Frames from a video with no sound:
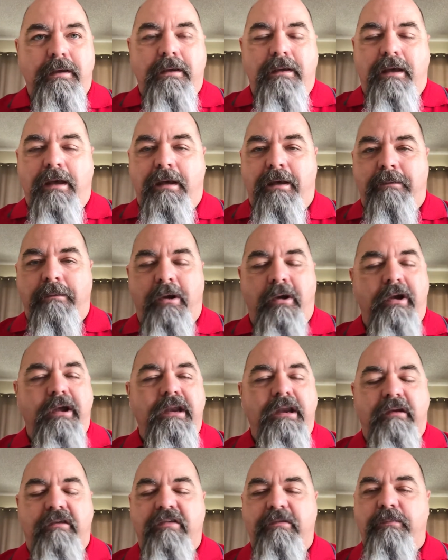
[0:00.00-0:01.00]
American
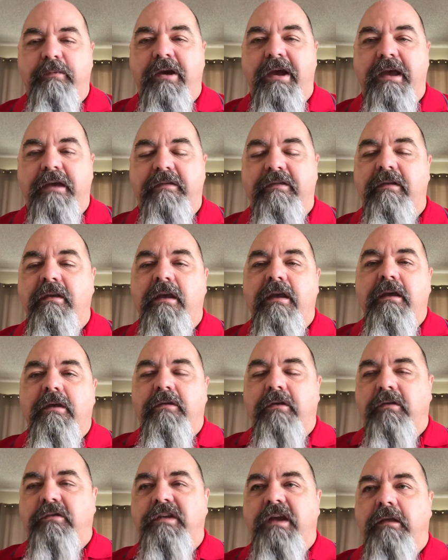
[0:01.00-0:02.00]
Express.
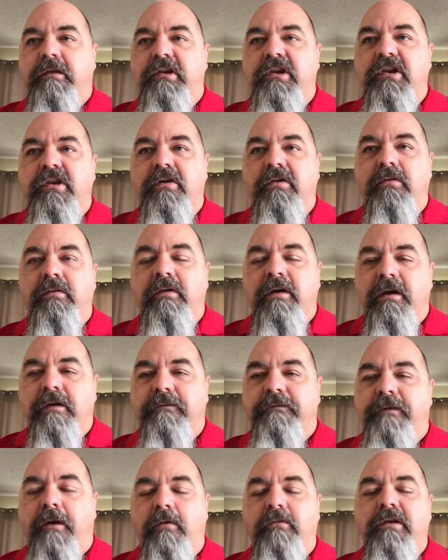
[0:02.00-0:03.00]
They're telling you
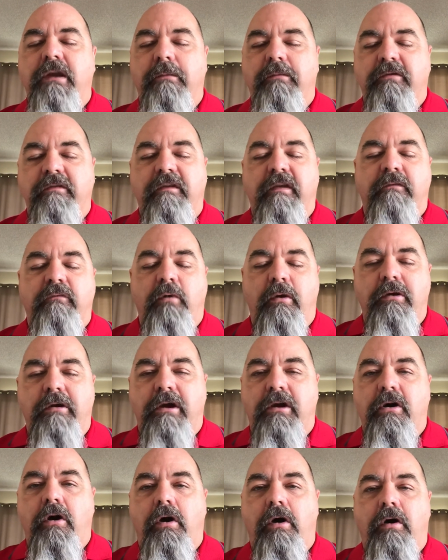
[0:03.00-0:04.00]
phone numbers of where to
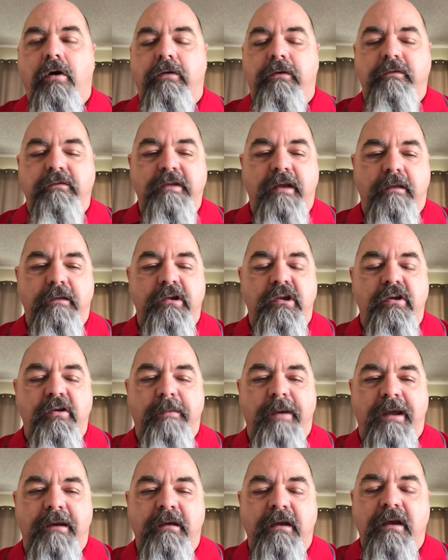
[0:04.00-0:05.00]
call. They're telling you
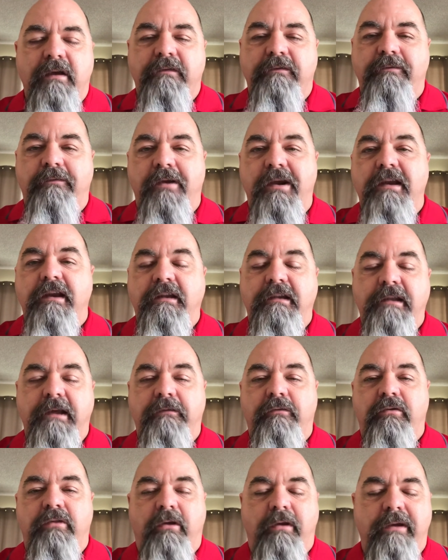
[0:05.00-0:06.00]
about free
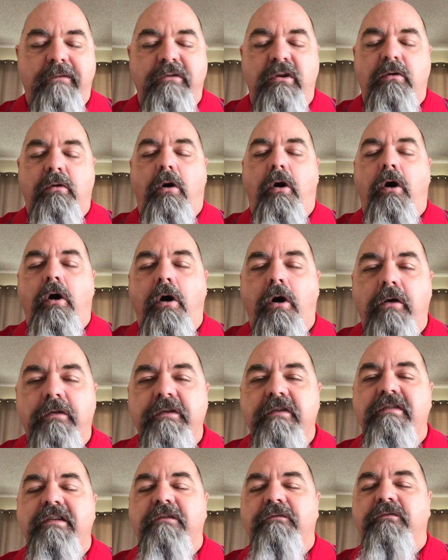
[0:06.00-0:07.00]
delivery. They're giving you all
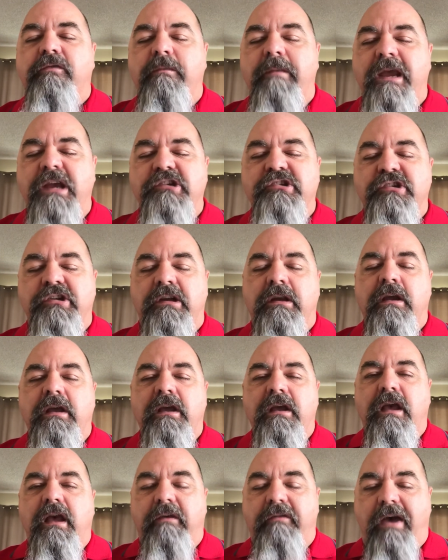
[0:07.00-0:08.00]
this information
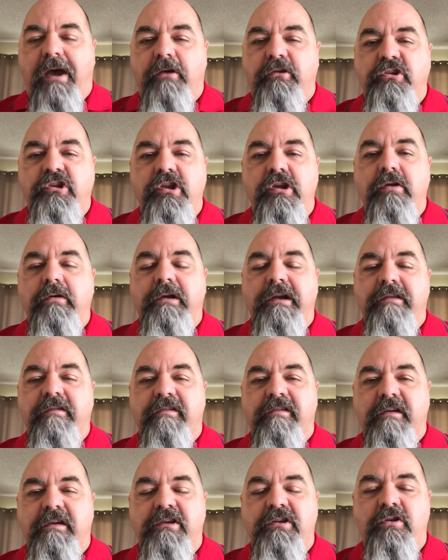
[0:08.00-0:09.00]
of how you can
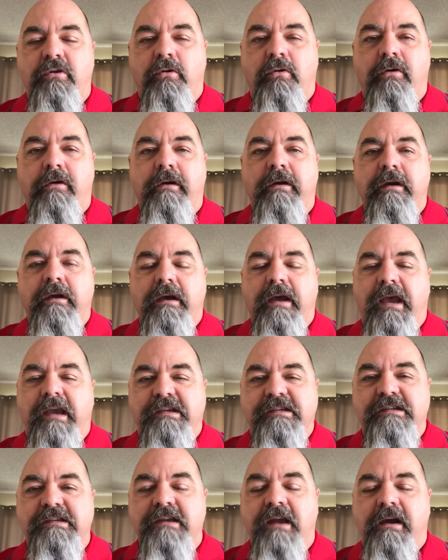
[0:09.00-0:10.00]
secure a
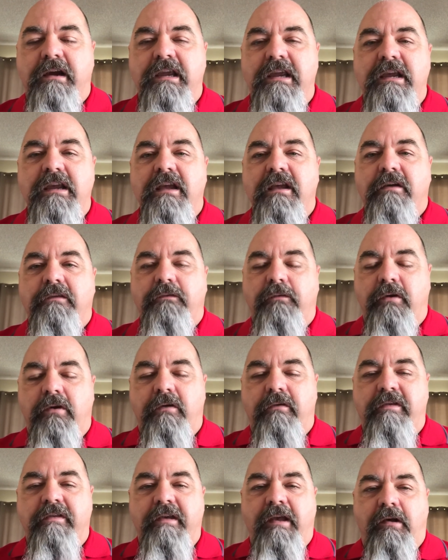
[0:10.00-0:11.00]
Snuggie for
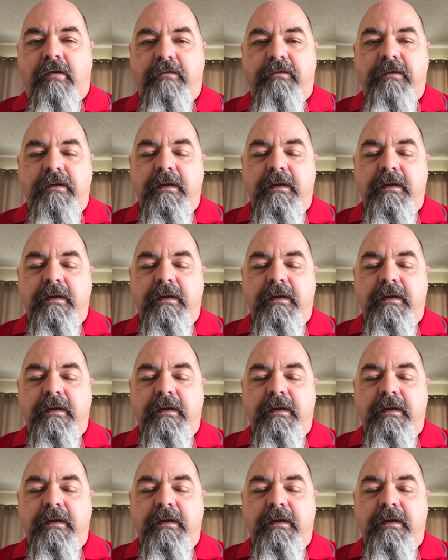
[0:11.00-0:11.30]
yourself.